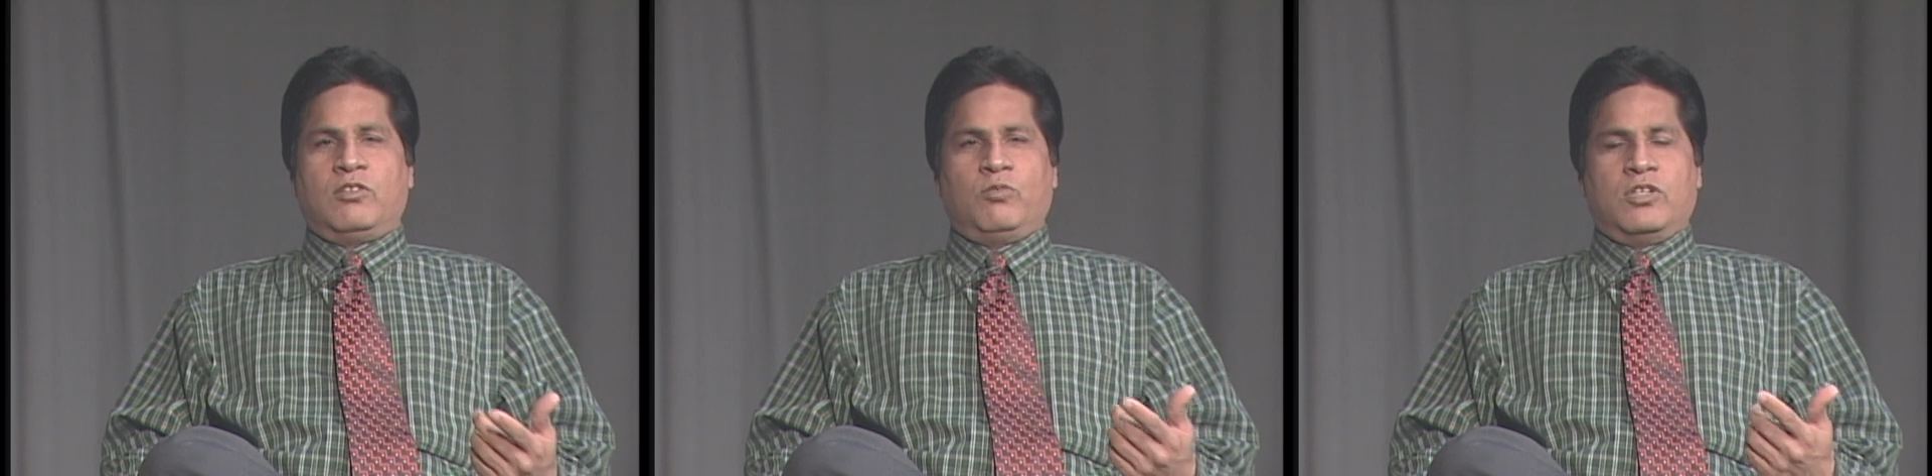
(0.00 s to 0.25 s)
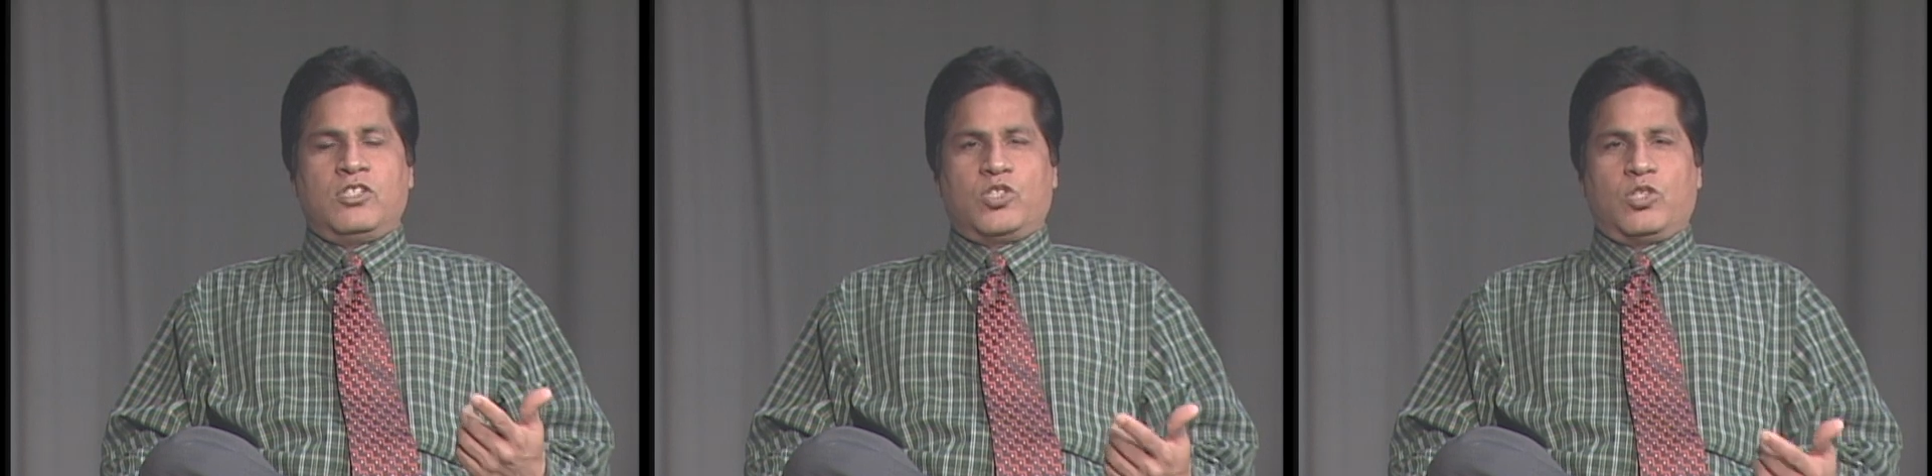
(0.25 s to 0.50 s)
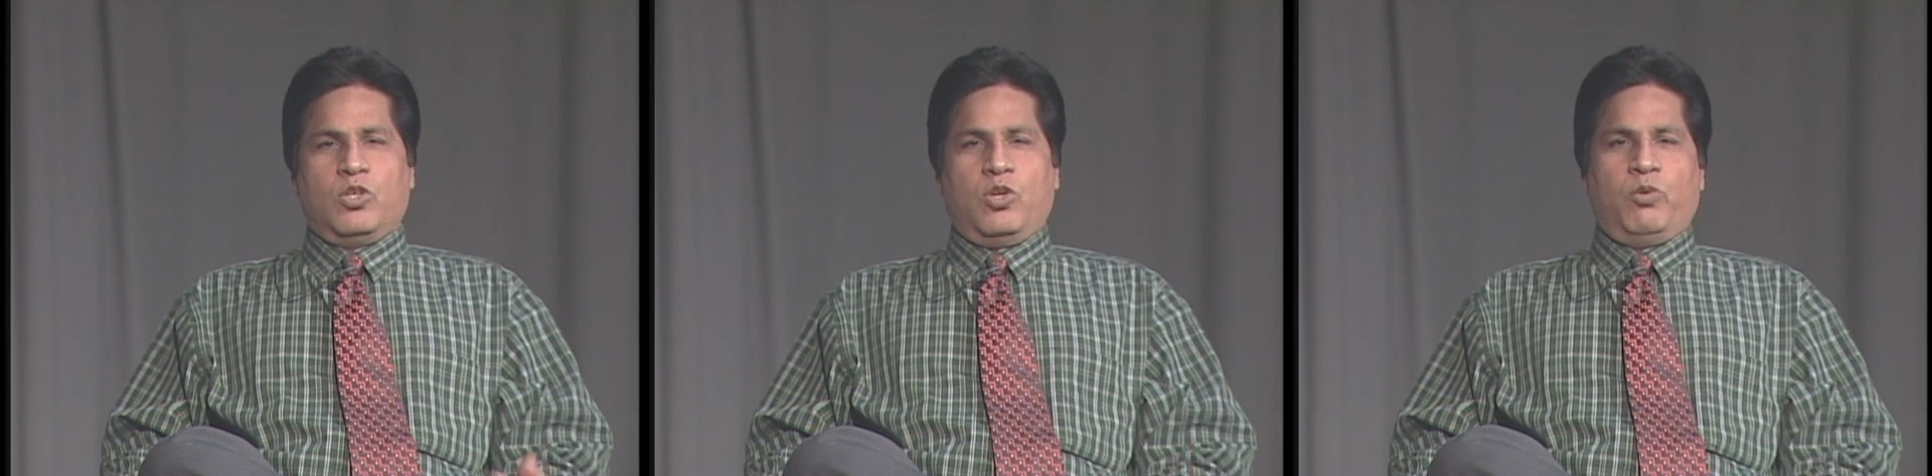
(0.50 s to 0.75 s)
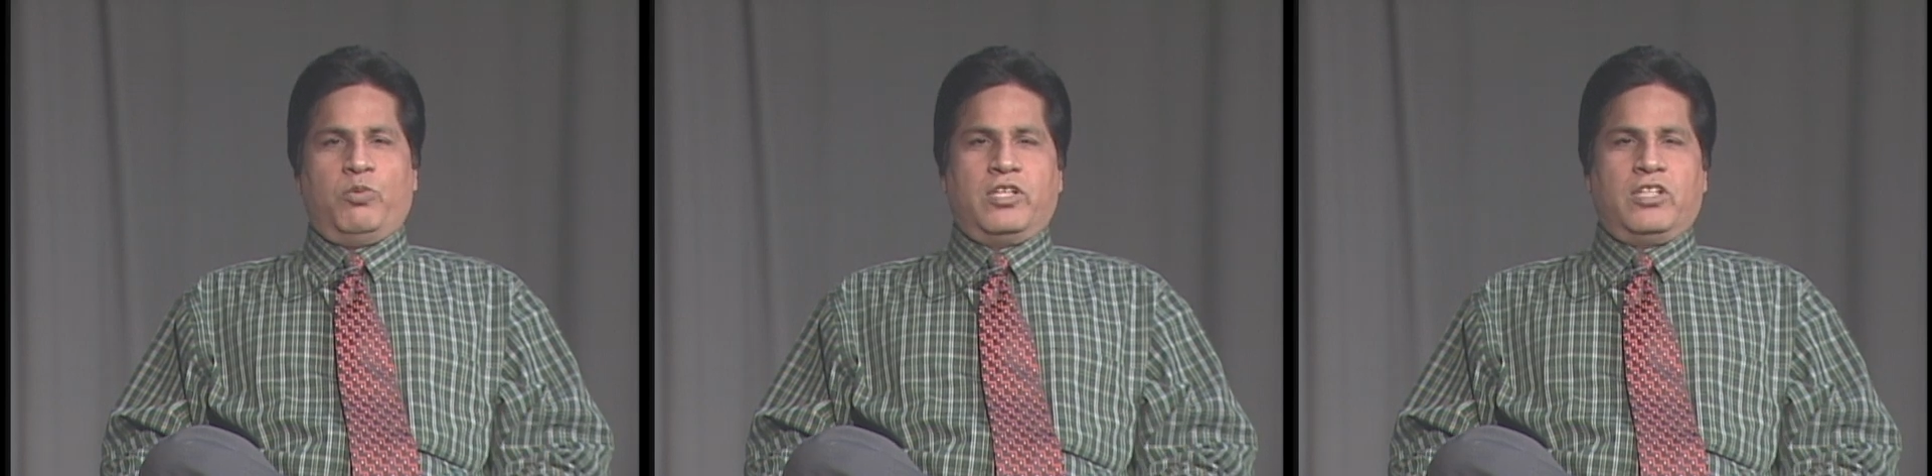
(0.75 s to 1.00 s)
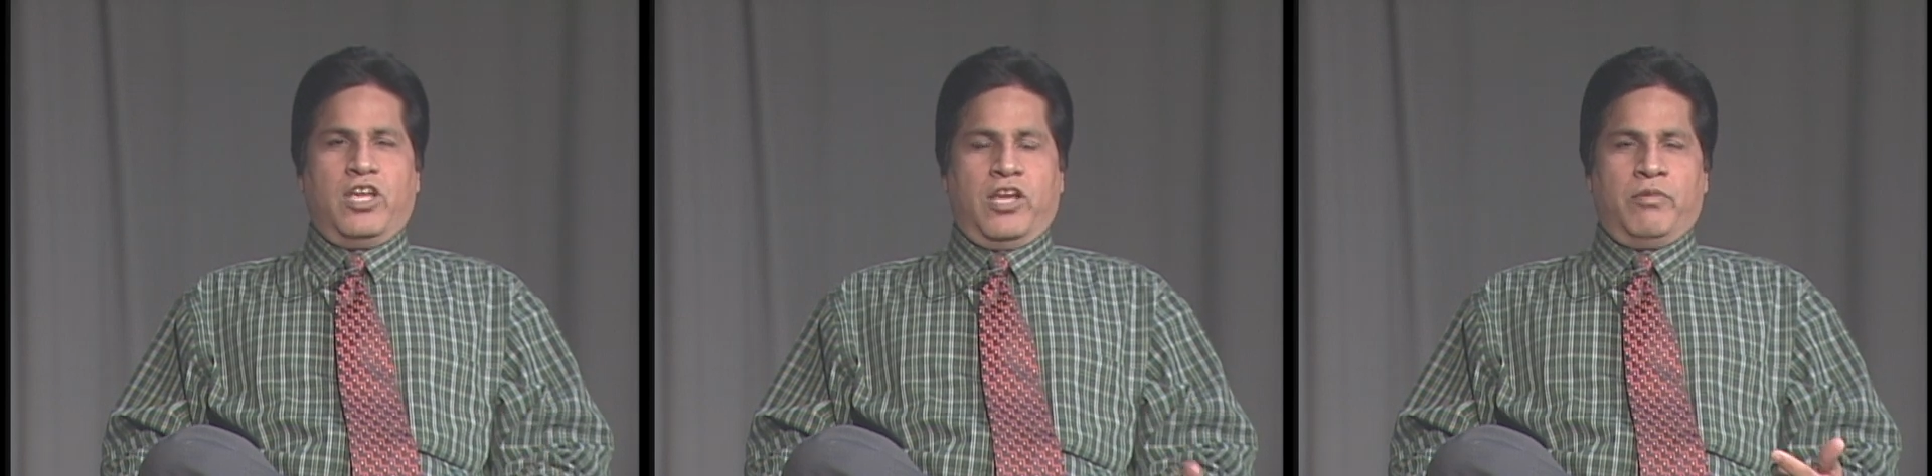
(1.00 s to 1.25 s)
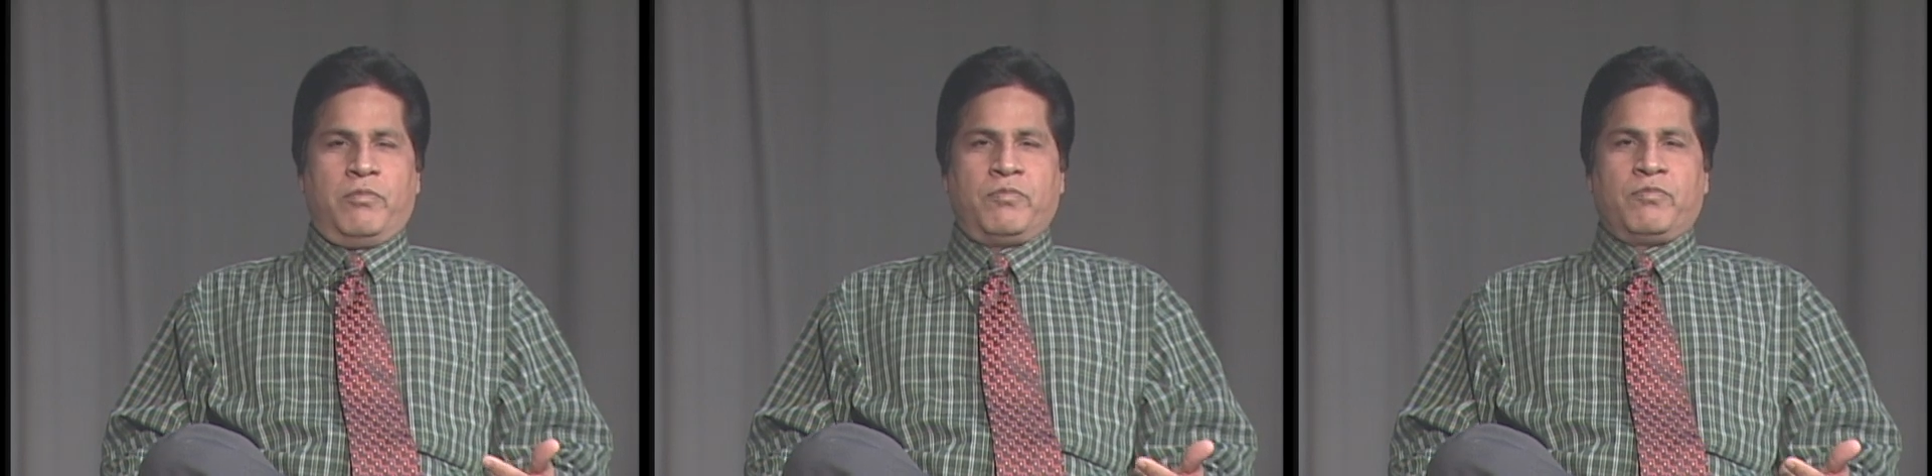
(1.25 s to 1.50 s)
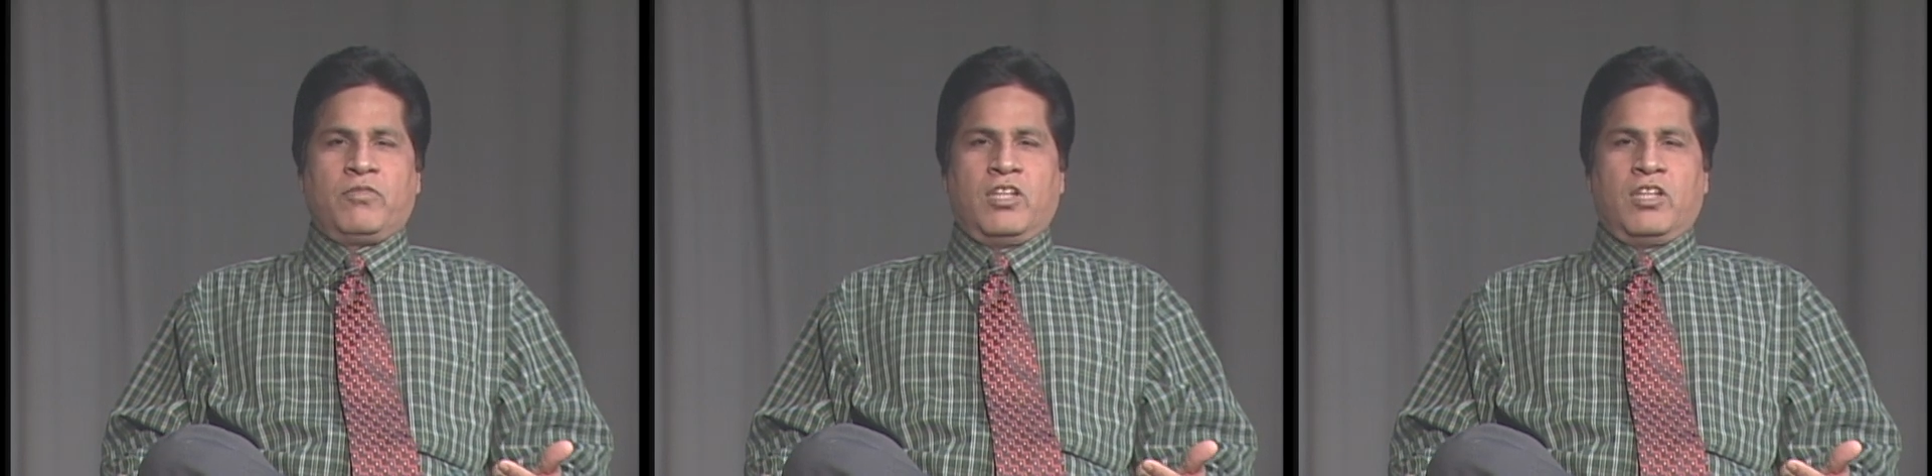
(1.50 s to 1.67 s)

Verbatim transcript: one show with him.